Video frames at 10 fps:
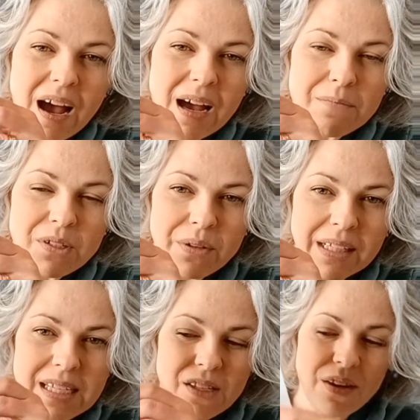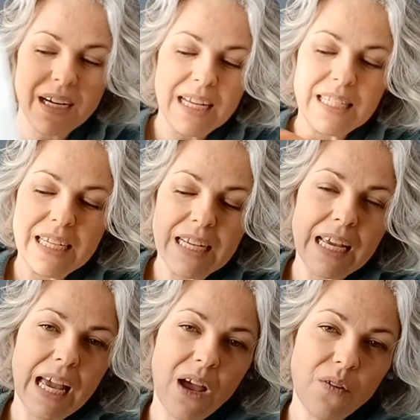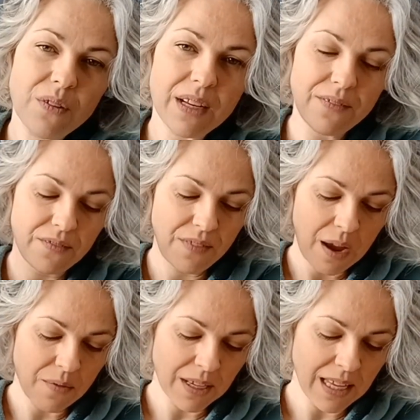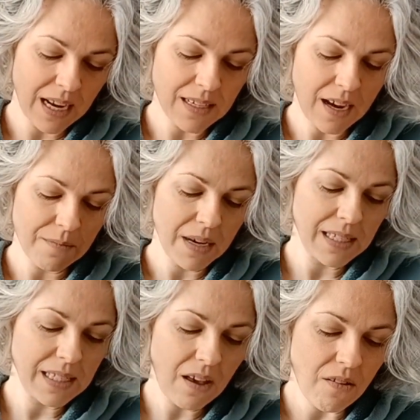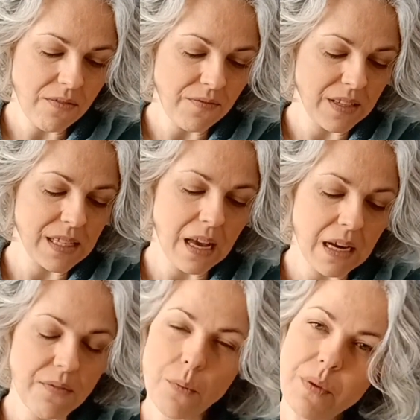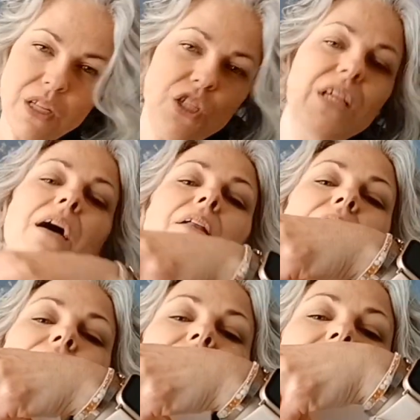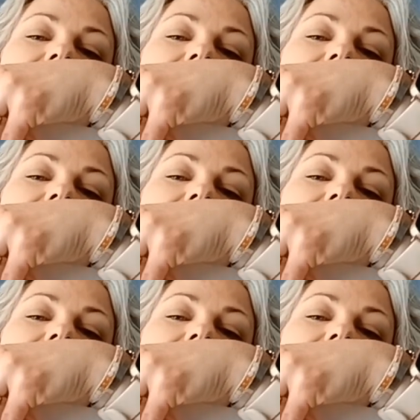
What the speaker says: I'm doing this on 18 count fabric that I dyed myself. It's kind of a peachy color.